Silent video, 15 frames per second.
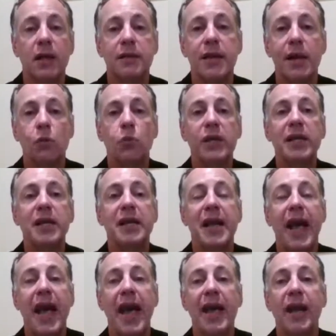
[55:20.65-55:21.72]
that we can
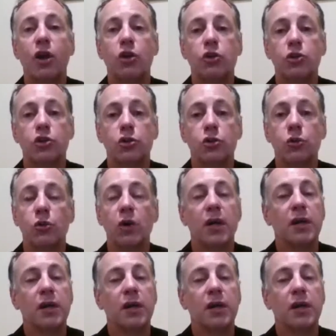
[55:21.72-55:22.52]
anchor to